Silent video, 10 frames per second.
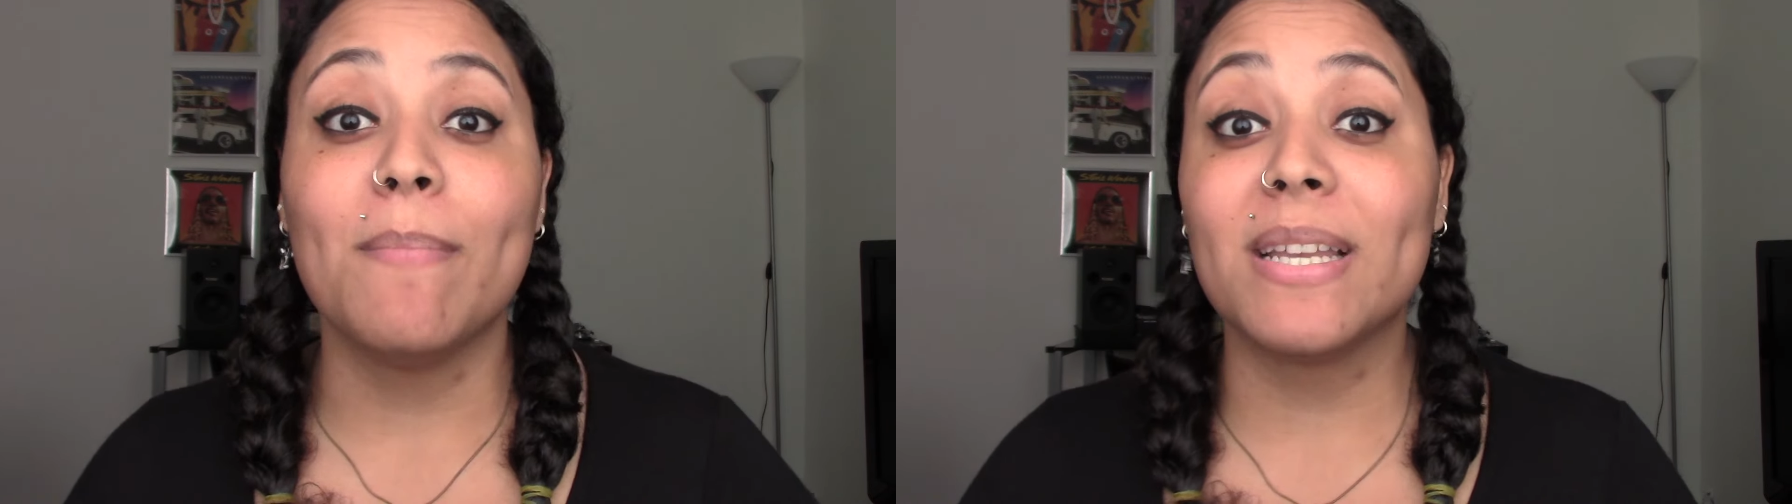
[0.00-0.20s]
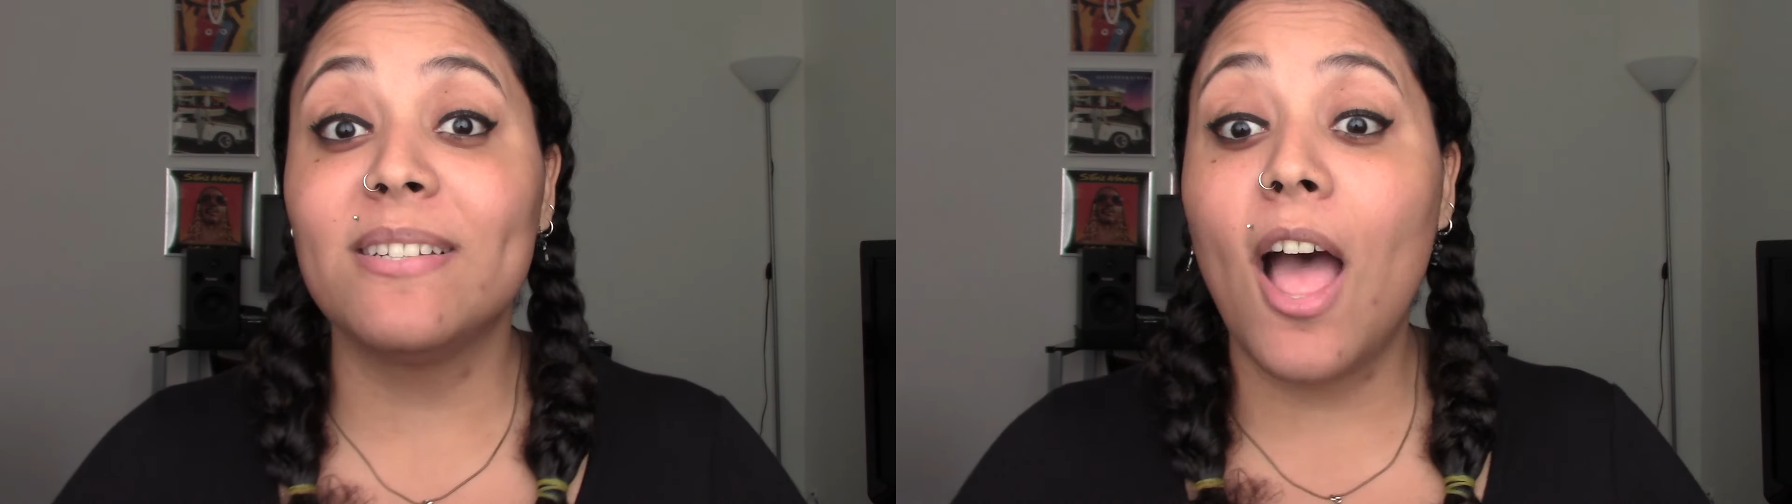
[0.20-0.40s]

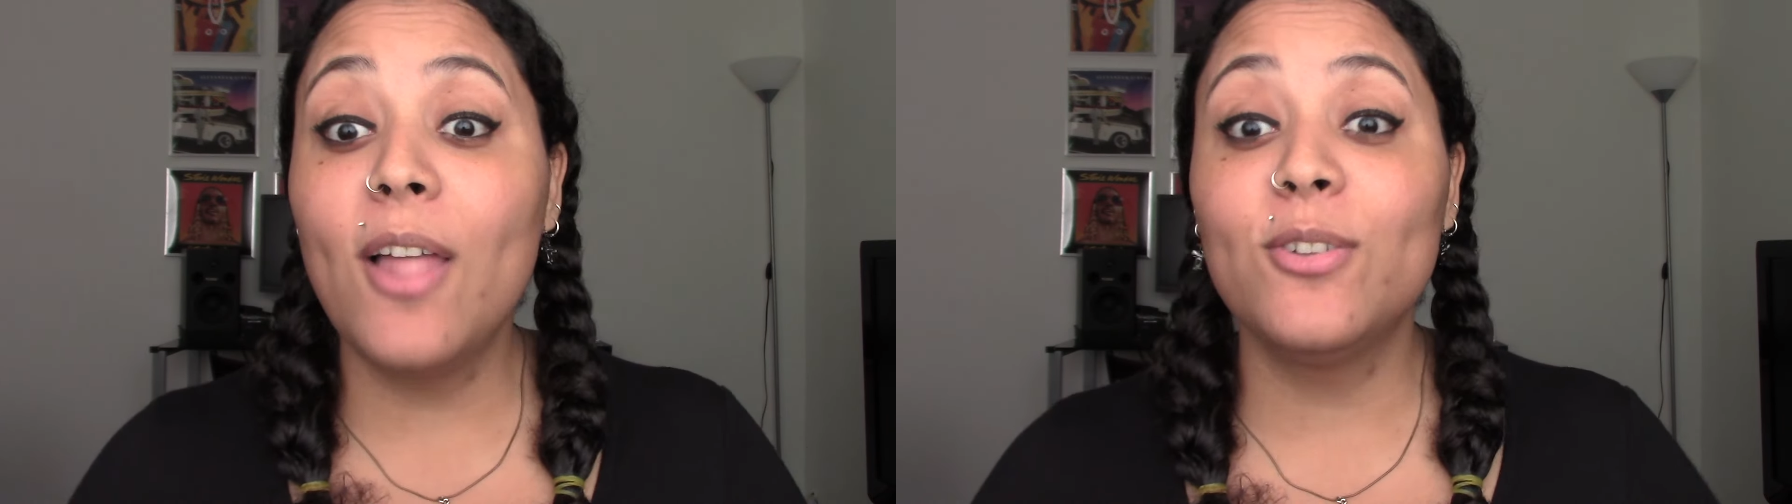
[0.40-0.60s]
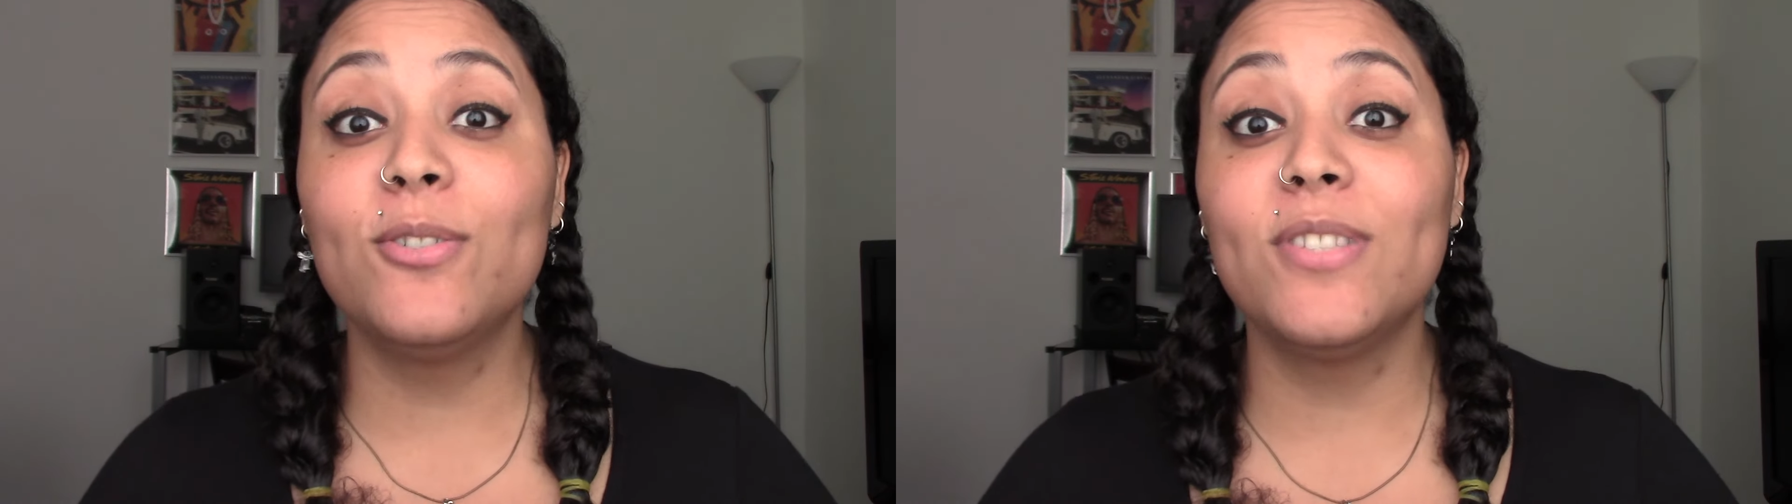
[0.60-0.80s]

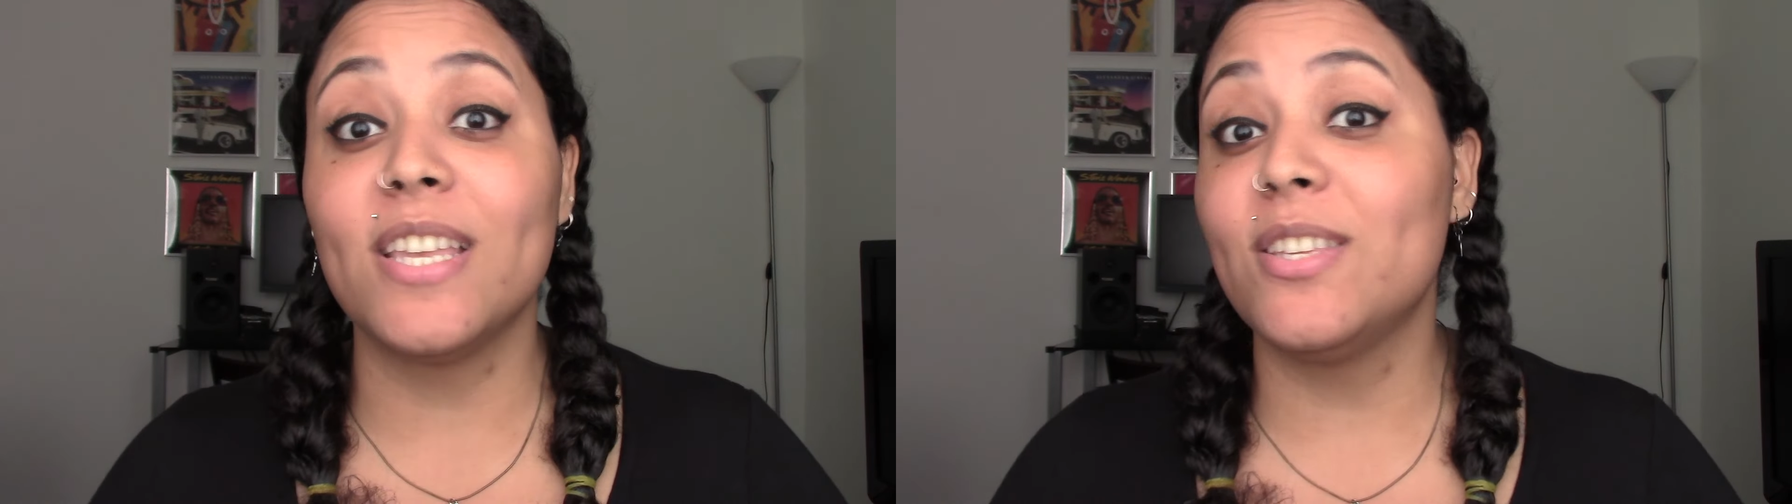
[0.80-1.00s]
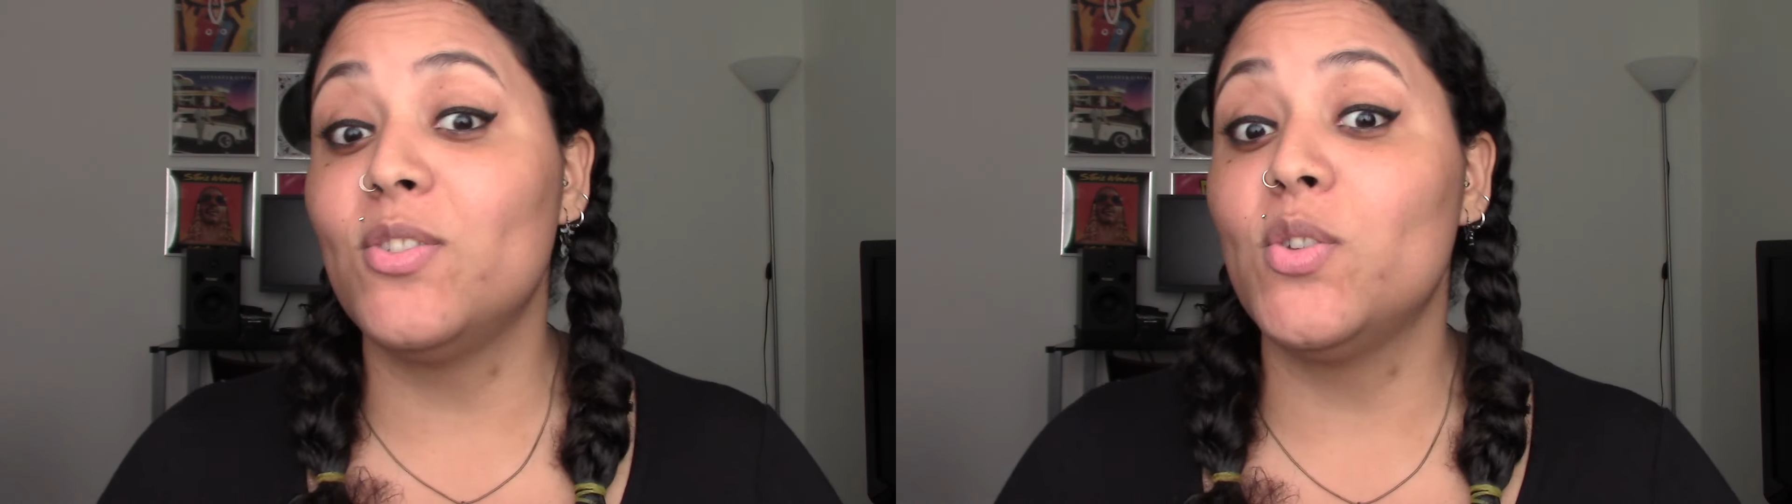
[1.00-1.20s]
McDonald's
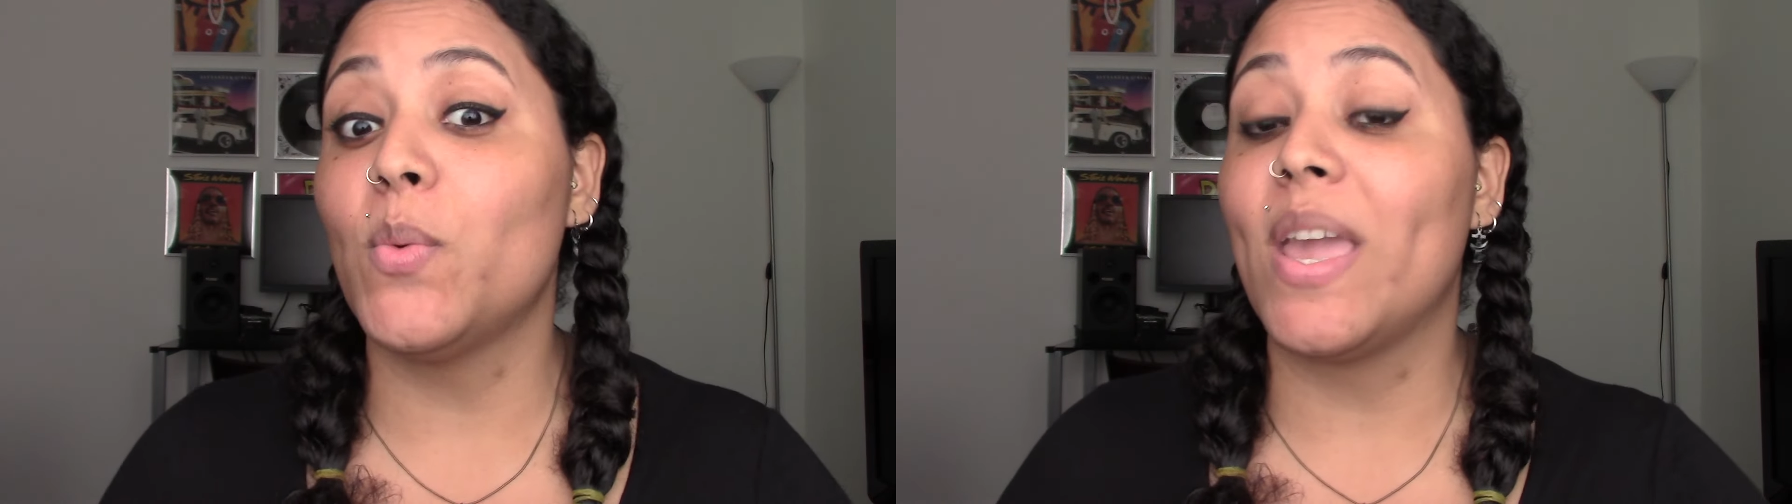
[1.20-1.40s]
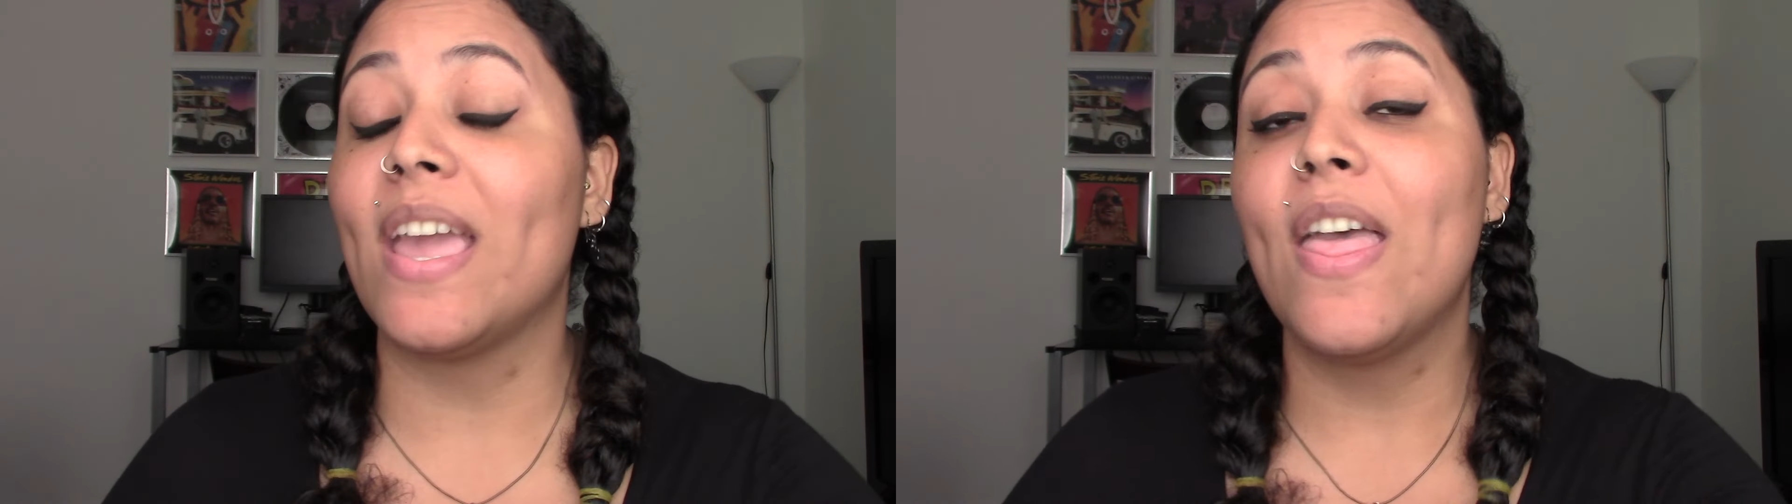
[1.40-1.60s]
is
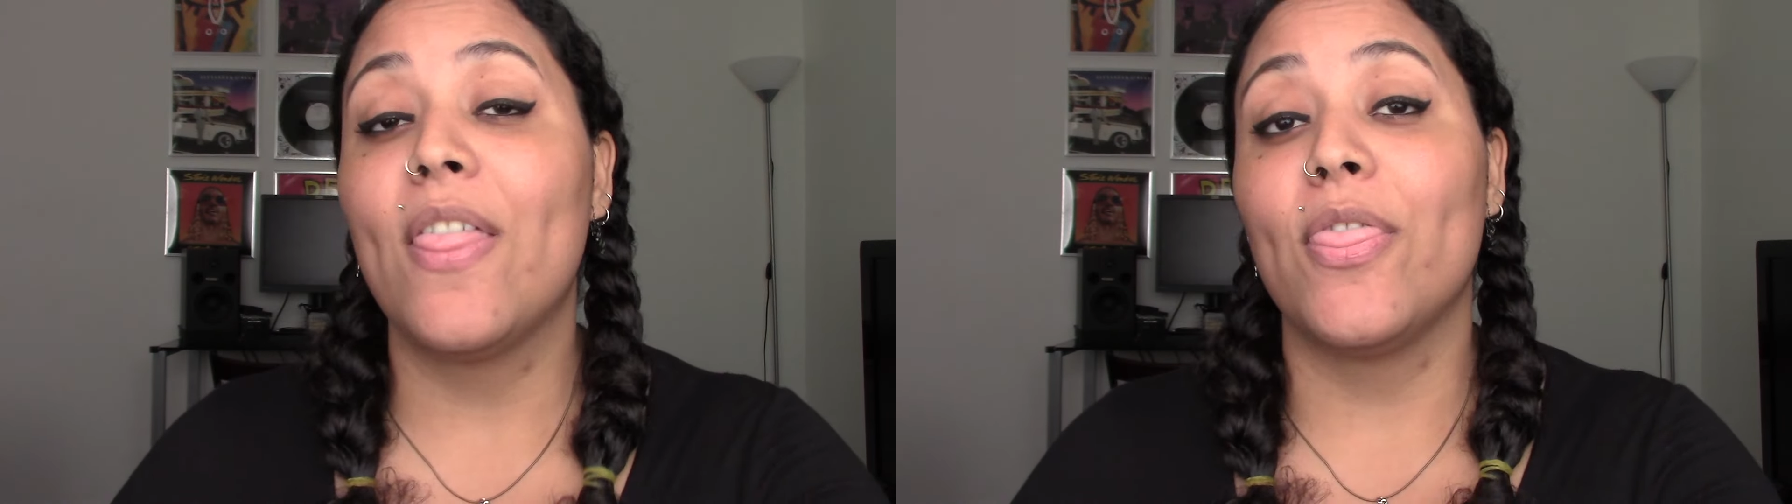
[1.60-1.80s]
doing